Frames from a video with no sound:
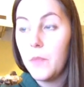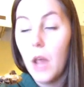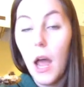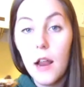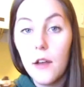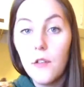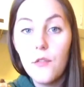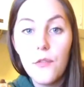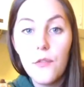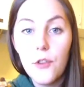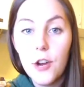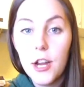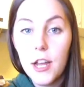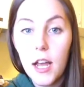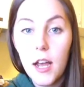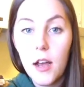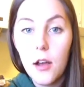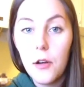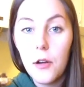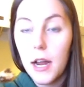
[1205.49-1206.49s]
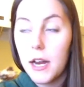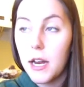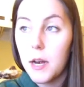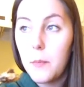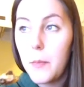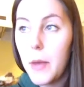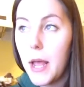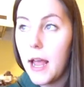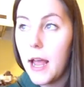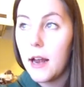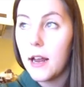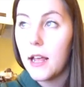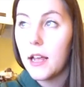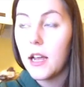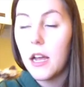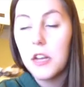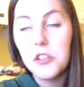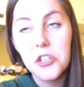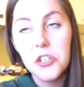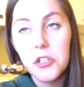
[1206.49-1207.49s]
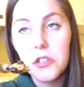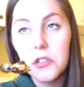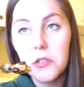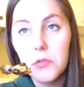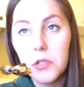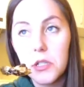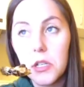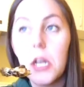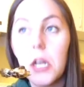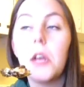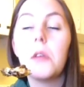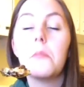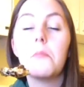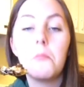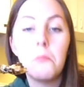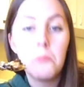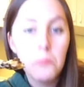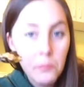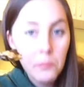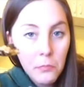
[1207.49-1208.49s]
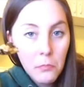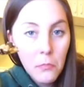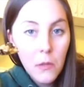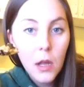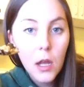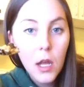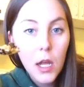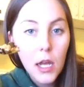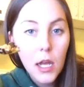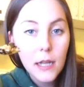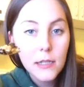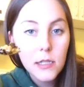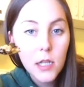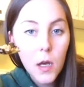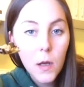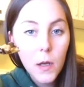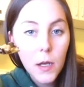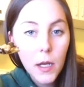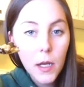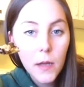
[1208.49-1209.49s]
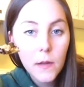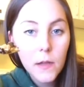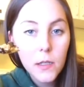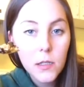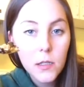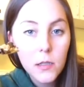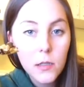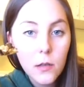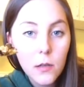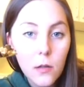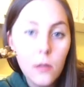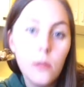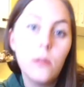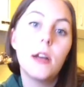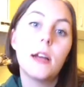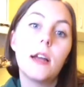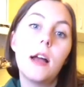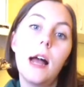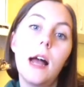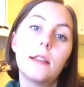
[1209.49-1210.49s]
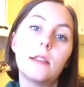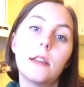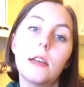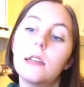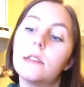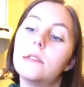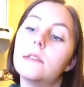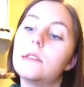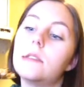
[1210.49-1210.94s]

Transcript: I didn't freak out. I didn't panic. I just was like, it's all good. This is cool. I got this.